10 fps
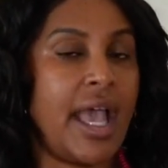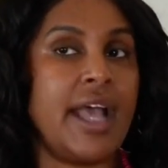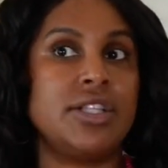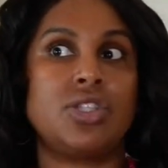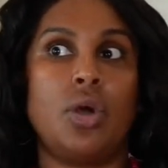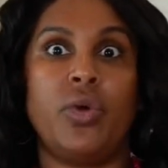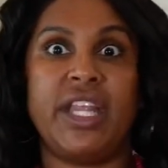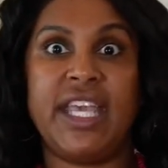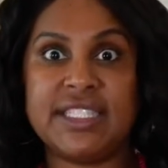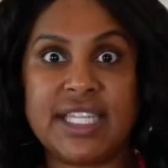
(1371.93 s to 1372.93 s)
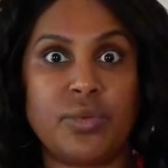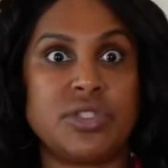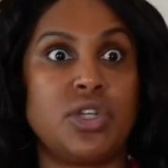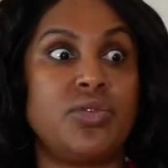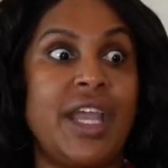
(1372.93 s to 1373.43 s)
And so what he did
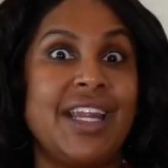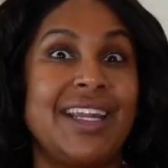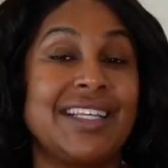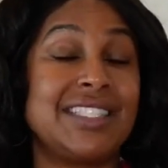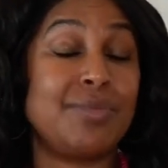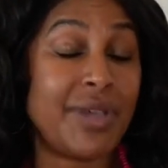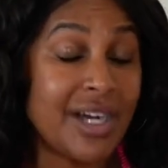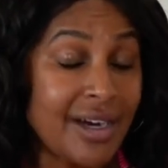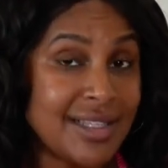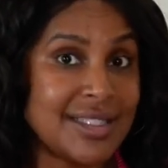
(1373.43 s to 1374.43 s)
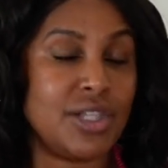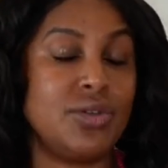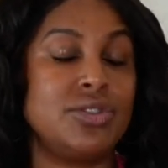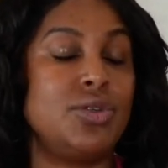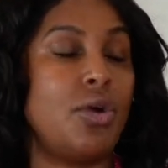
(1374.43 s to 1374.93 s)
was create an experience that you
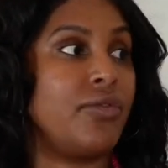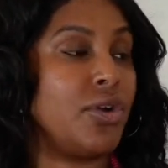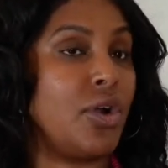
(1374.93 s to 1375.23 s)
could do over